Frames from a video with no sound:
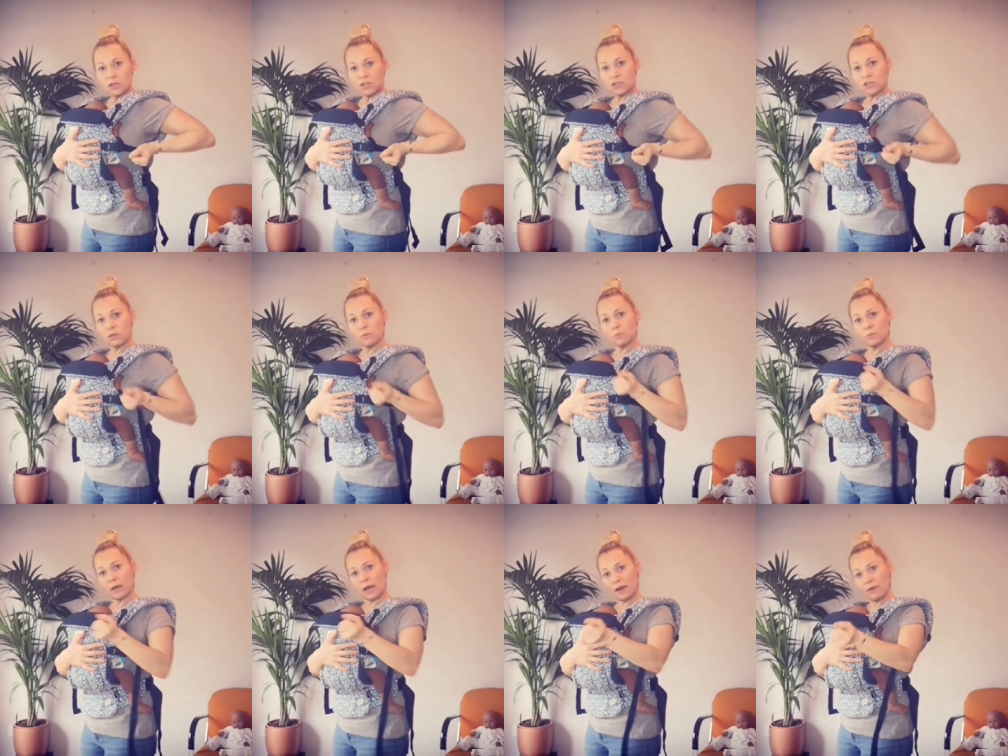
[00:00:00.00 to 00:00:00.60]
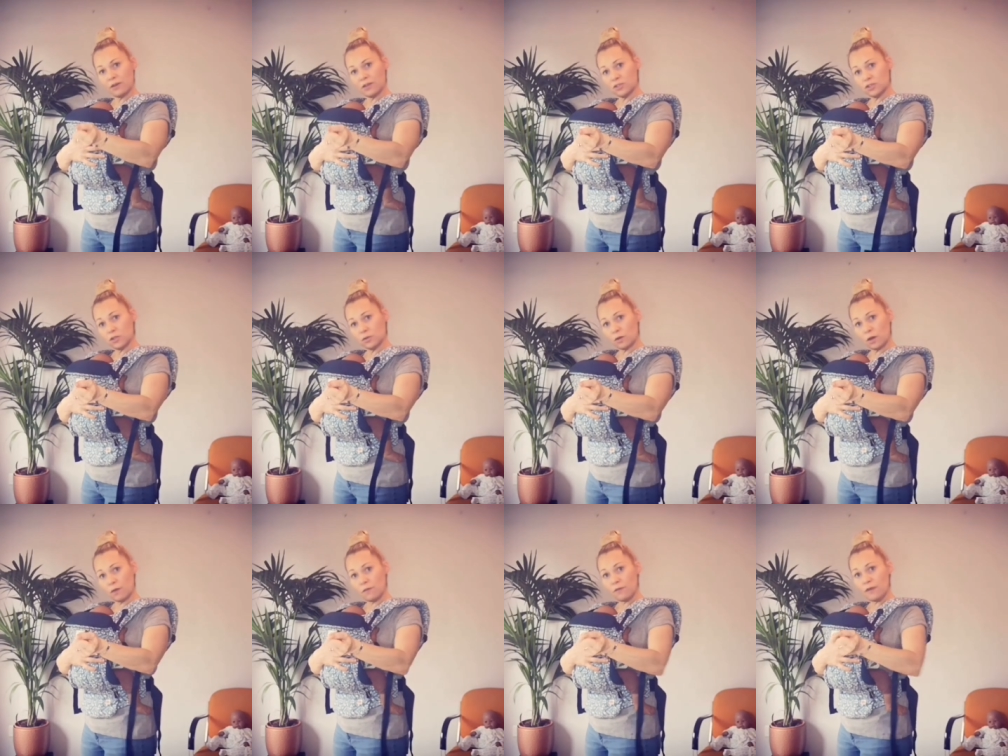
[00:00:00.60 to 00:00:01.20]
Some carriers
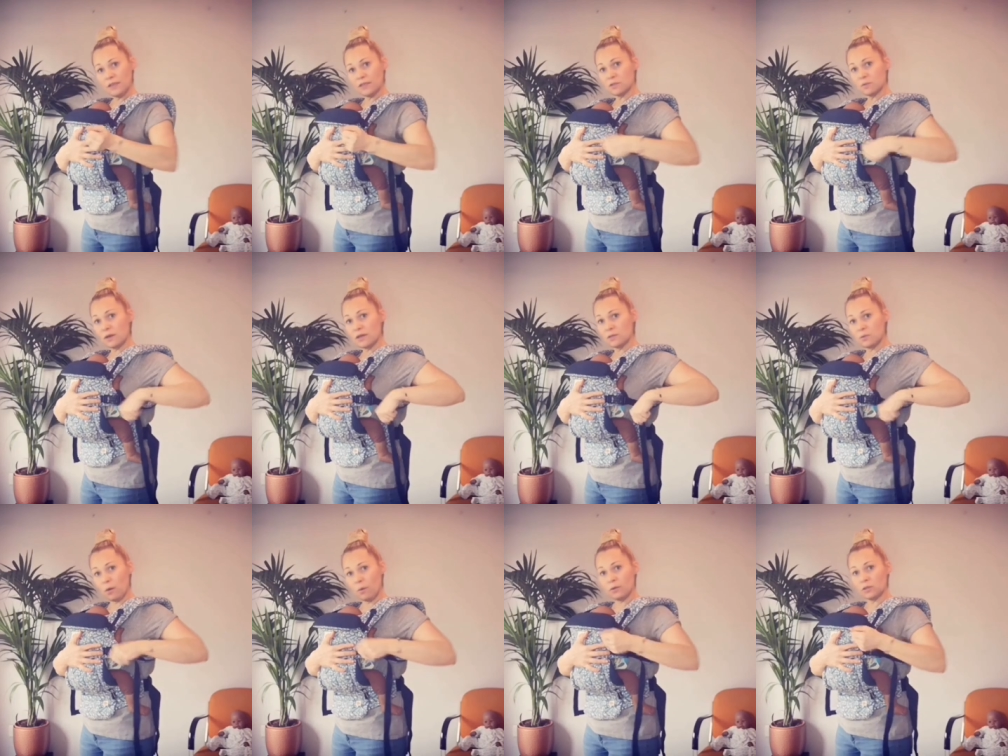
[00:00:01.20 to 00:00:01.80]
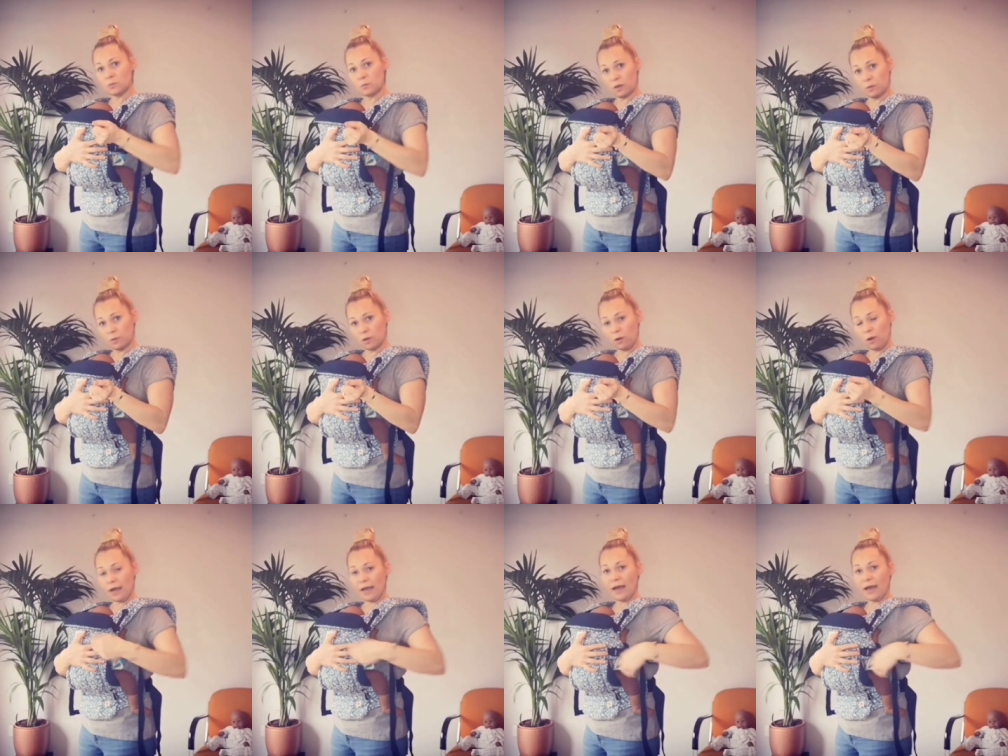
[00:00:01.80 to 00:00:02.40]
do go this way as well, which can
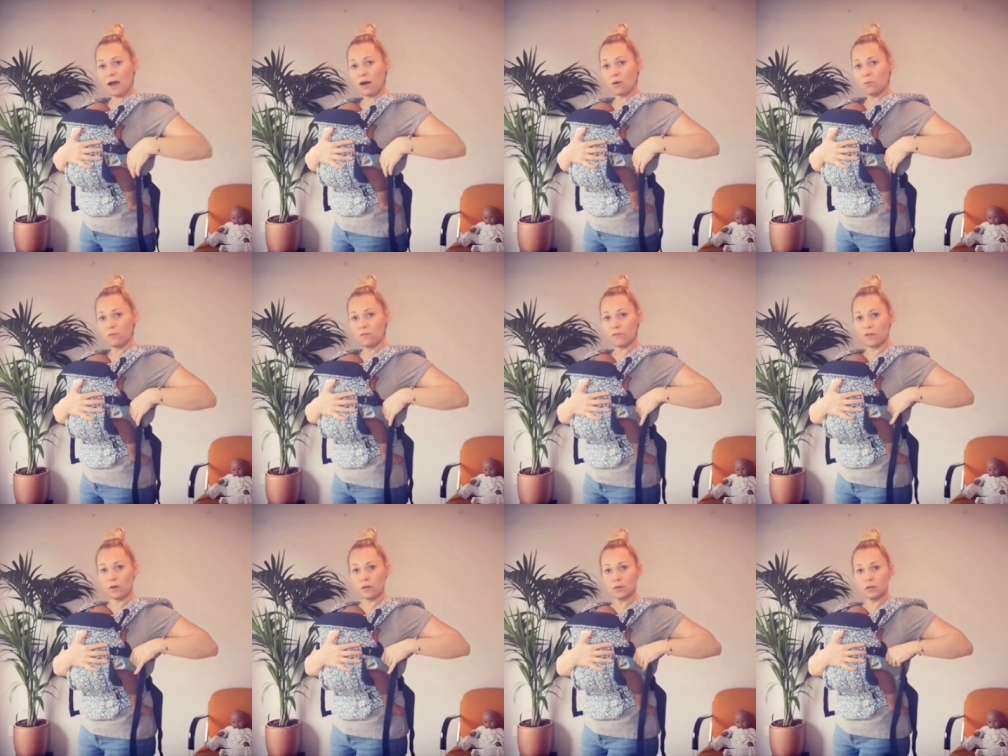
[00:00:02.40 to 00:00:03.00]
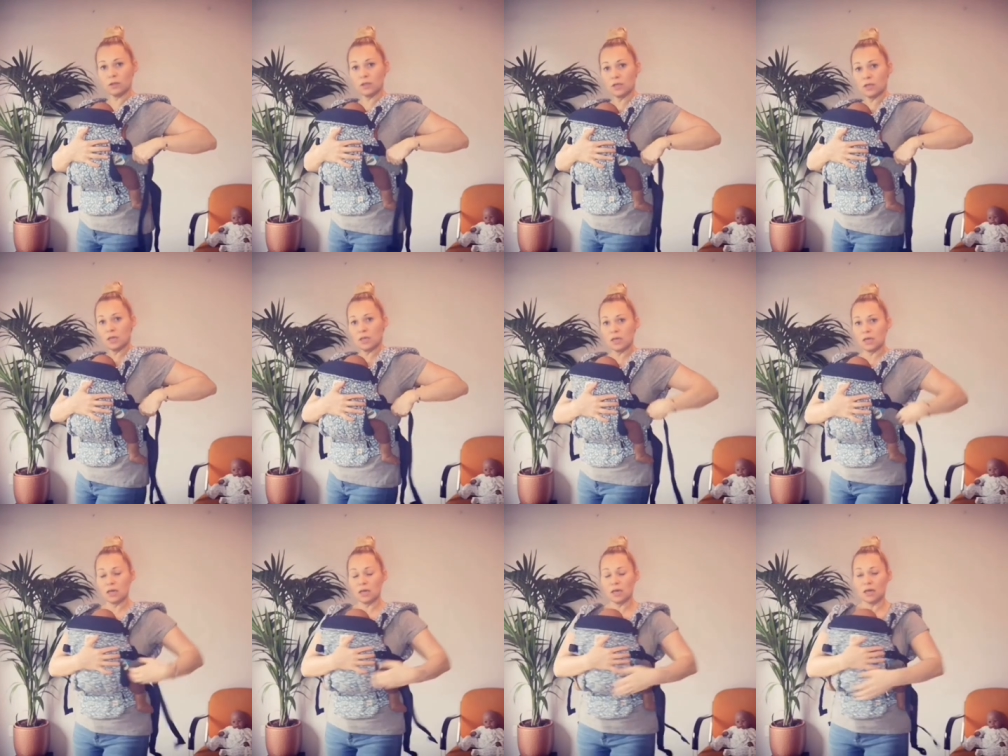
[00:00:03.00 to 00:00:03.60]
be quite helpful.
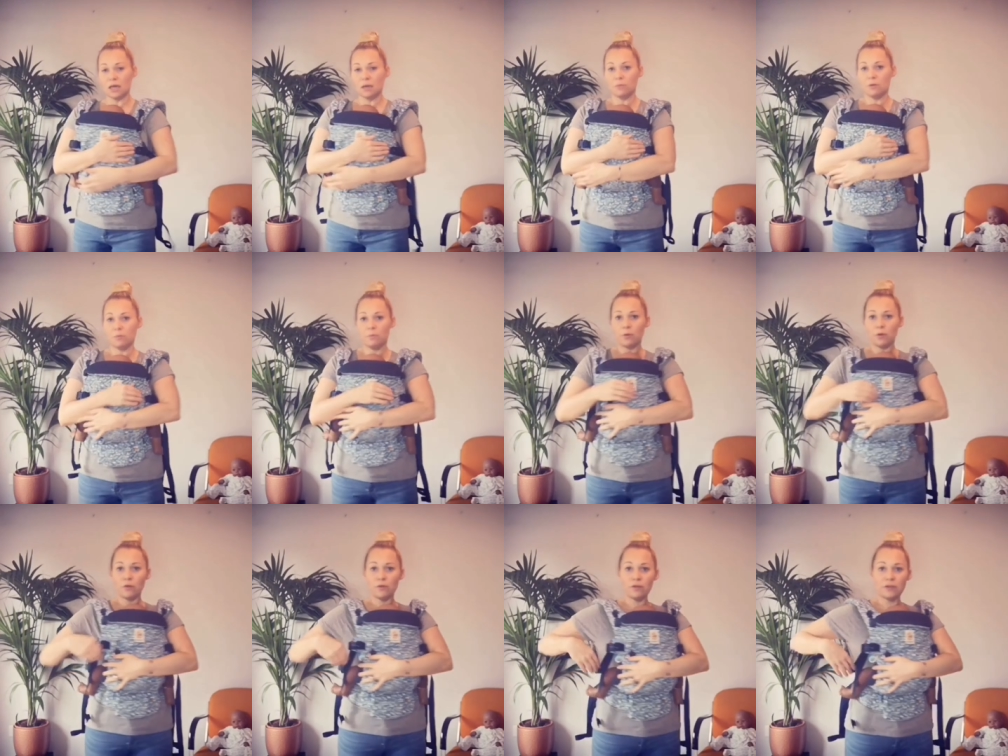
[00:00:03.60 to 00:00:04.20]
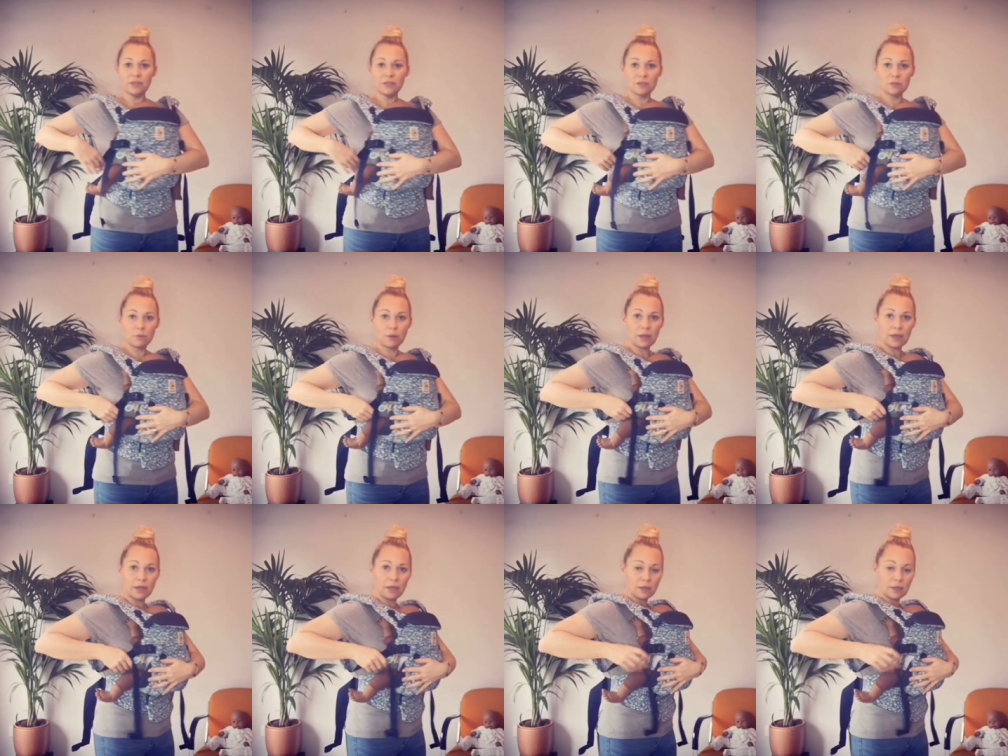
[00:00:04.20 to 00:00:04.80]
I'm going to pull this
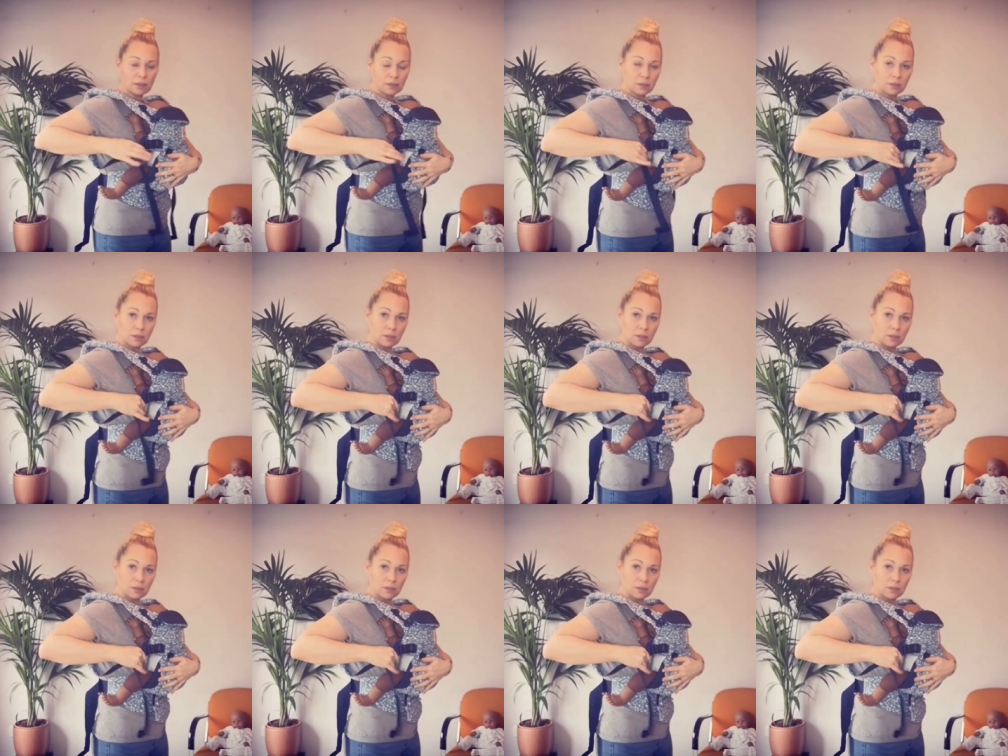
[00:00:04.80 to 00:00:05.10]
way.